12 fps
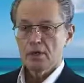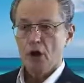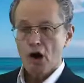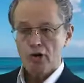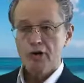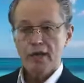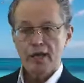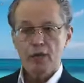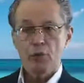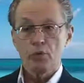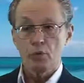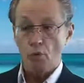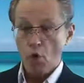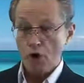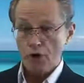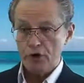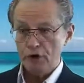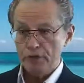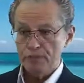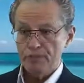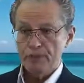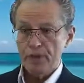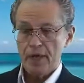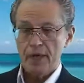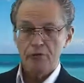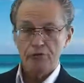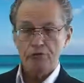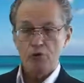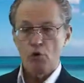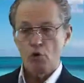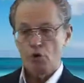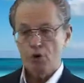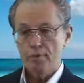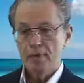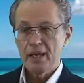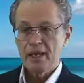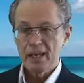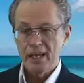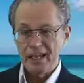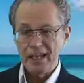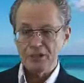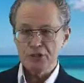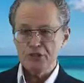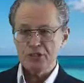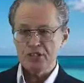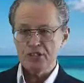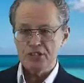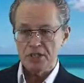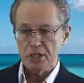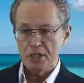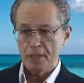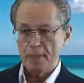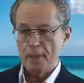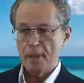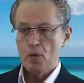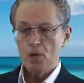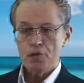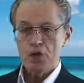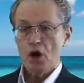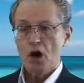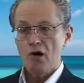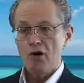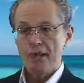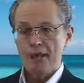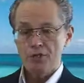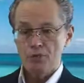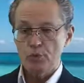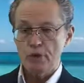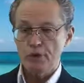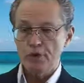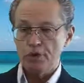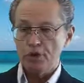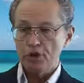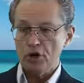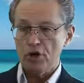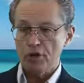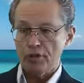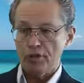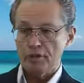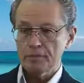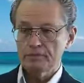correlating with water; and 4, electricity, which correlates with earth.